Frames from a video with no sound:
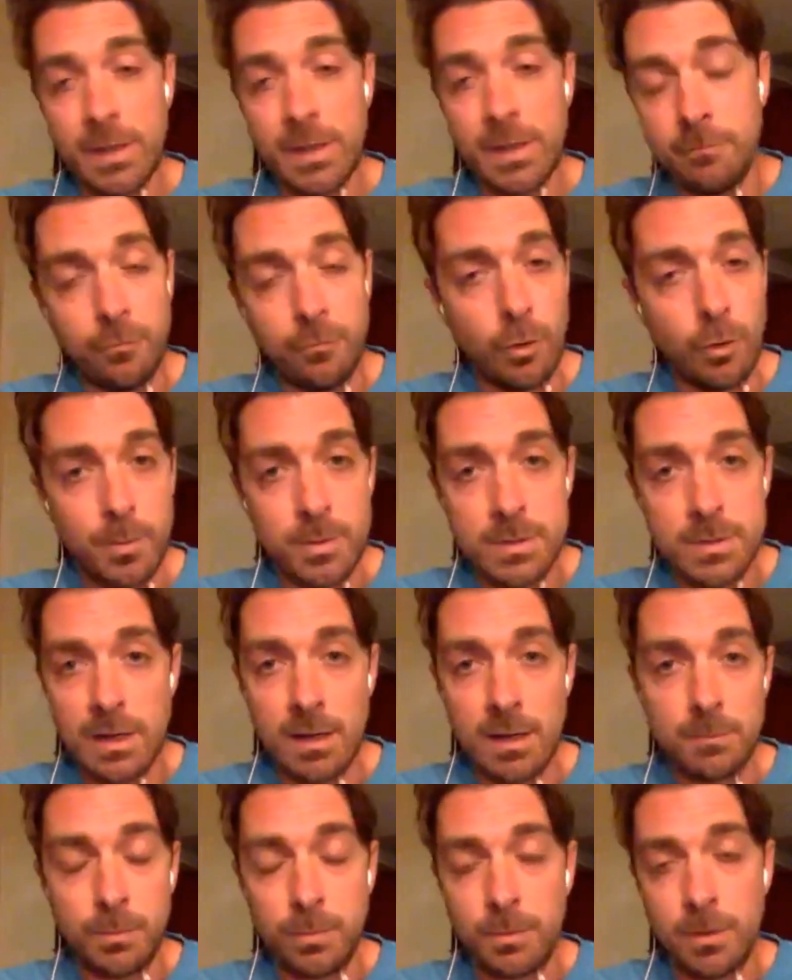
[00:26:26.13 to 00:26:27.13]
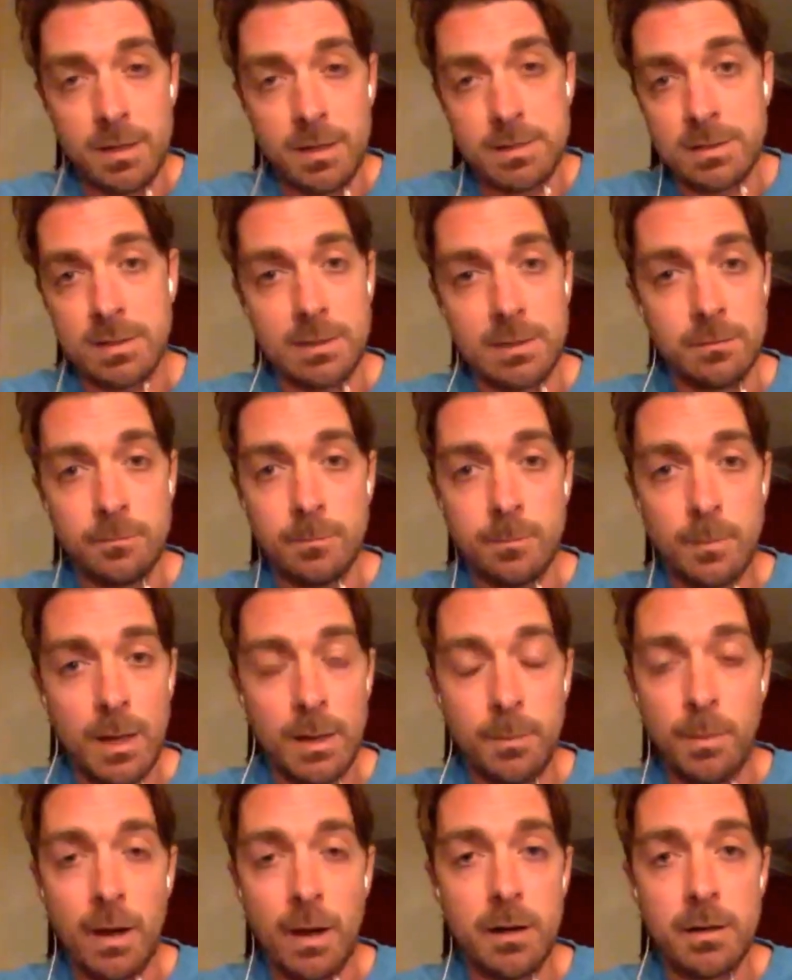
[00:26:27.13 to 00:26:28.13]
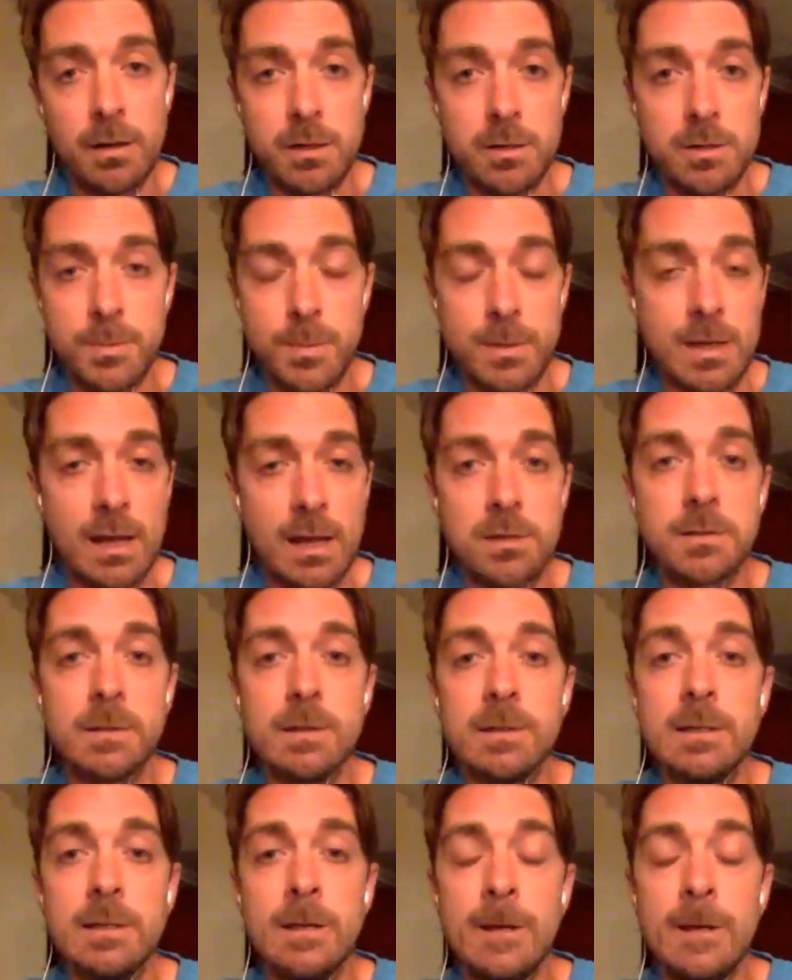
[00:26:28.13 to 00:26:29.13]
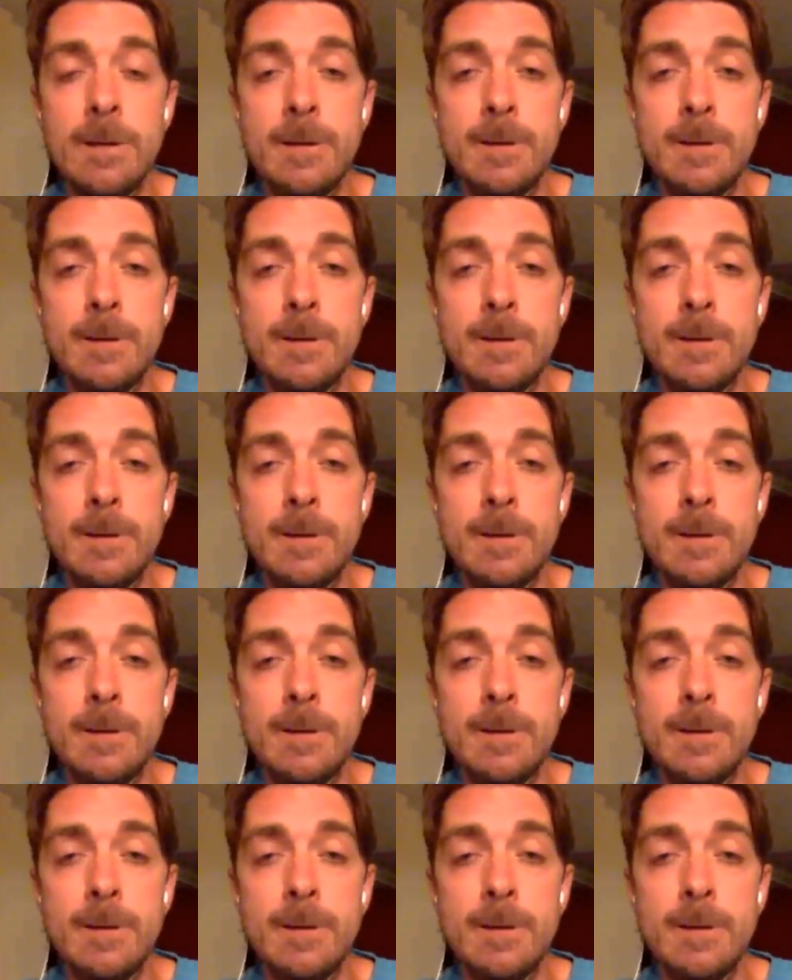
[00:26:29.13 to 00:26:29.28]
then 4% plus in better years potentially.